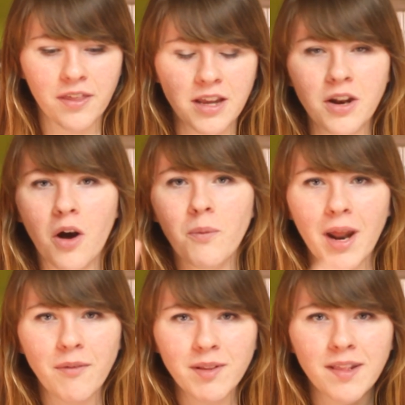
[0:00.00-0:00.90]
you know, when
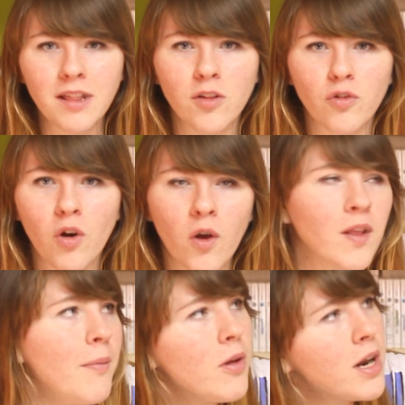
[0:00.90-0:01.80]
I would see the scrolls,
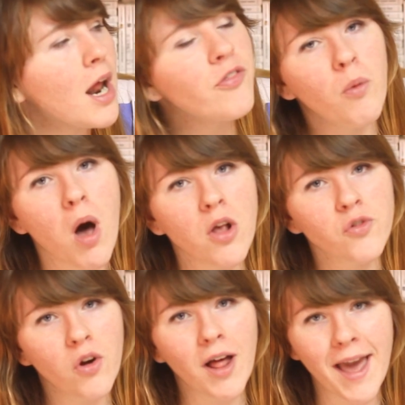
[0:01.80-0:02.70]
I'm looking at the wall
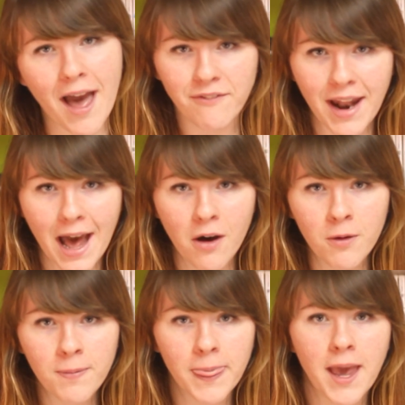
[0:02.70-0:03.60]
scroll I have now,